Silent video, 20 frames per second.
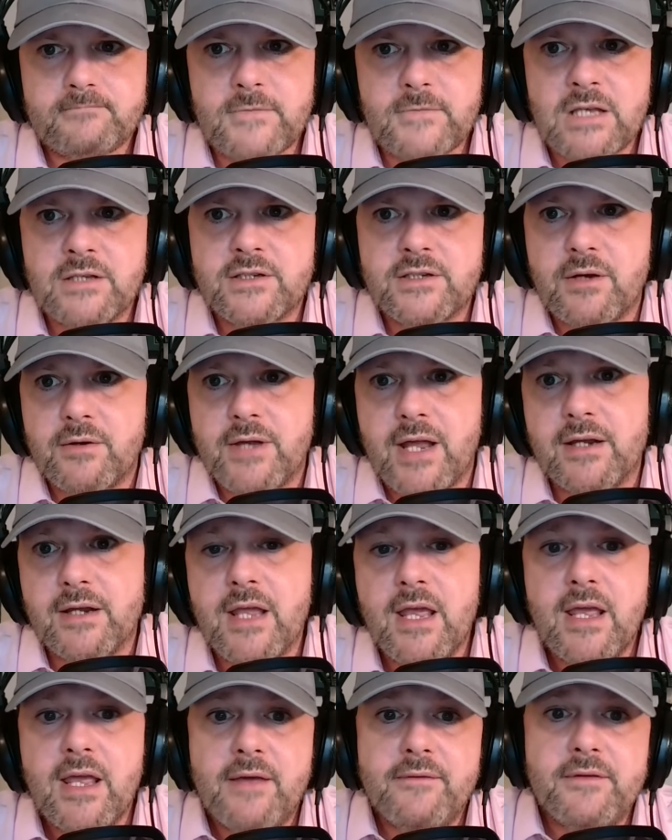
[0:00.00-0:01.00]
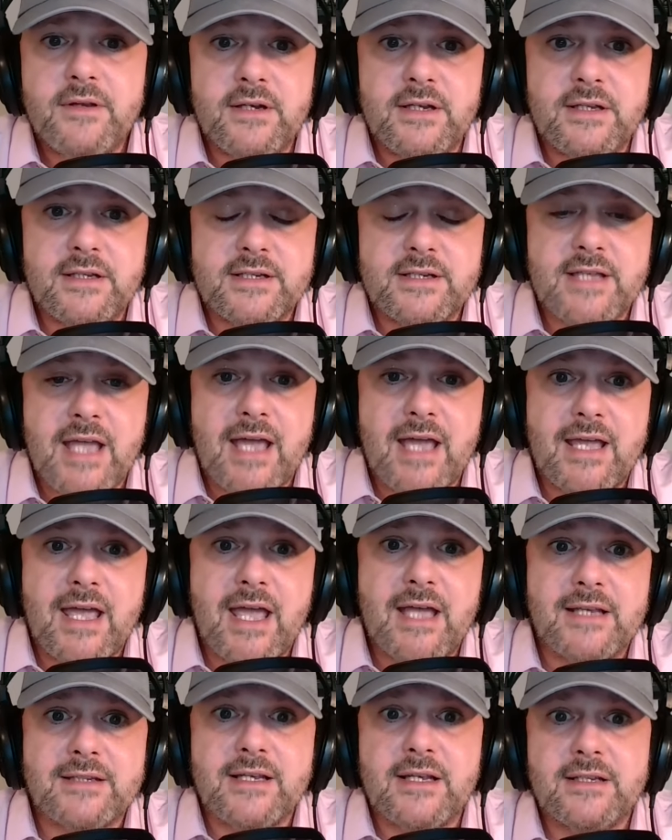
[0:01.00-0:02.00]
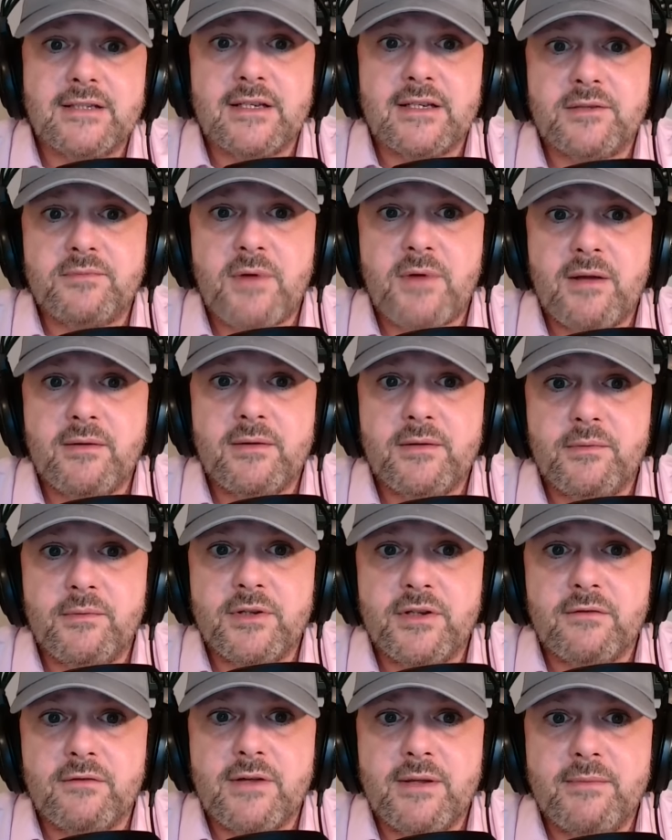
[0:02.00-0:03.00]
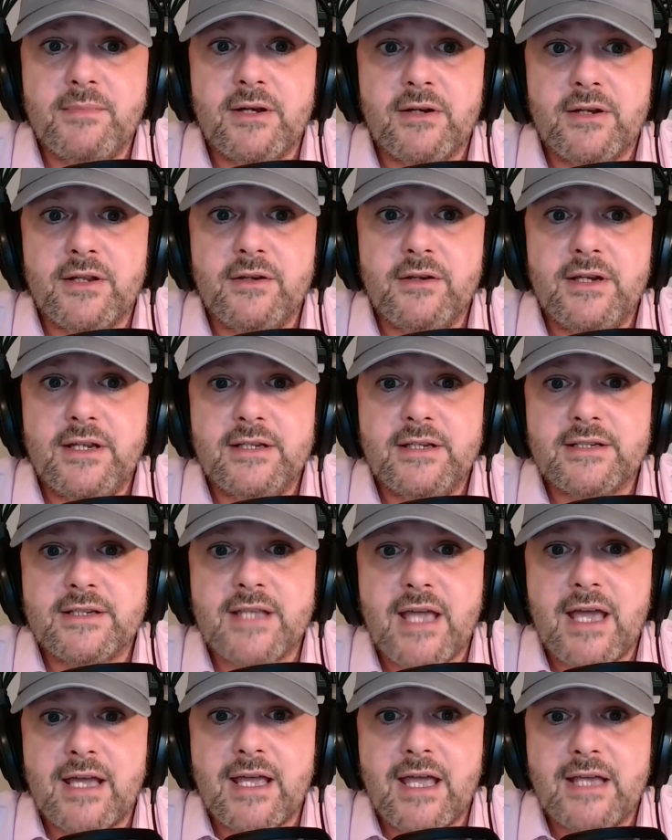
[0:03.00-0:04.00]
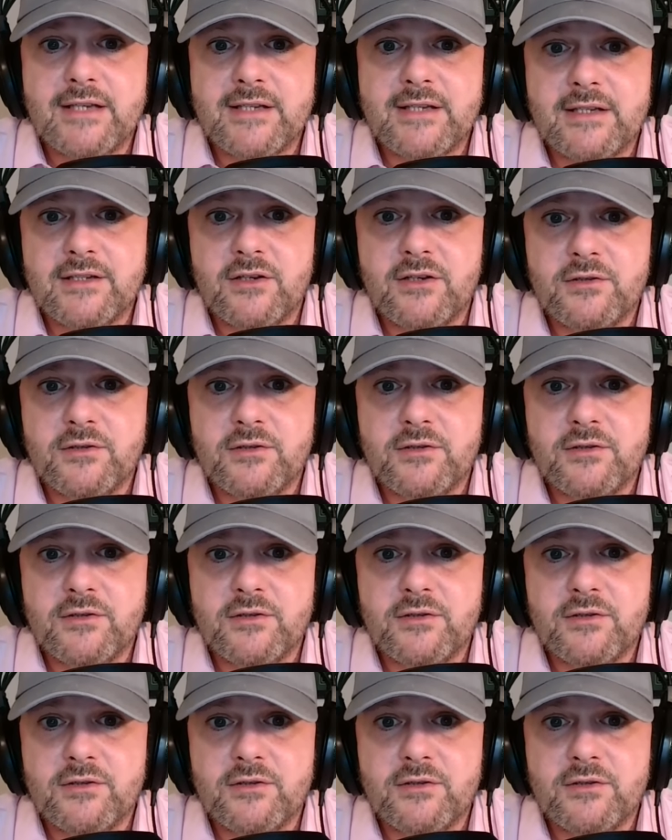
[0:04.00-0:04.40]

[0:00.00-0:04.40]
So again, if you need to stack assets, it's probably when you're rebuilding, you need to stack assets.